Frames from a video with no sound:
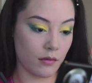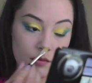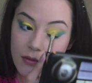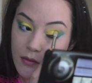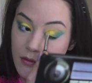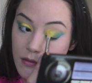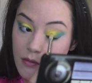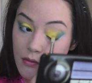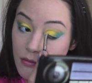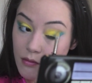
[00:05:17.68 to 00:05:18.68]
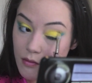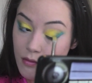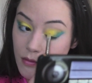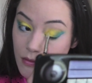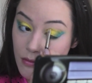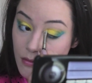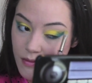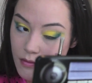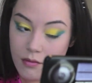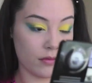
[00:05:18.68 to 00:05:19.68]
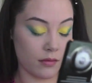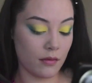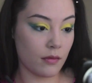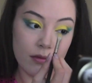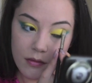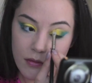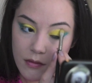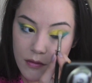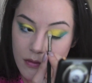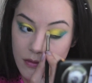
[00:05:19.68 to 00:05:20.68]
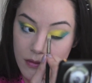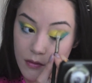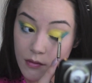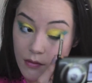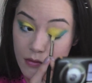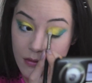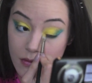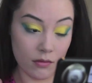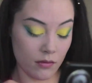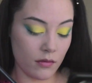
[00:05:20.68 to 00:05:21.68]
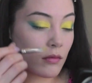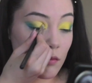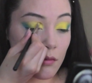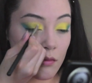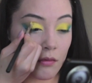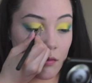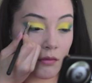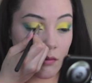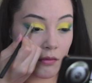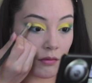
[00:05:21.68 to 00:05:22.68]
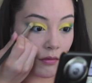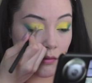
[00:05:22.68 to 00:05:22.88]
Nothing is said.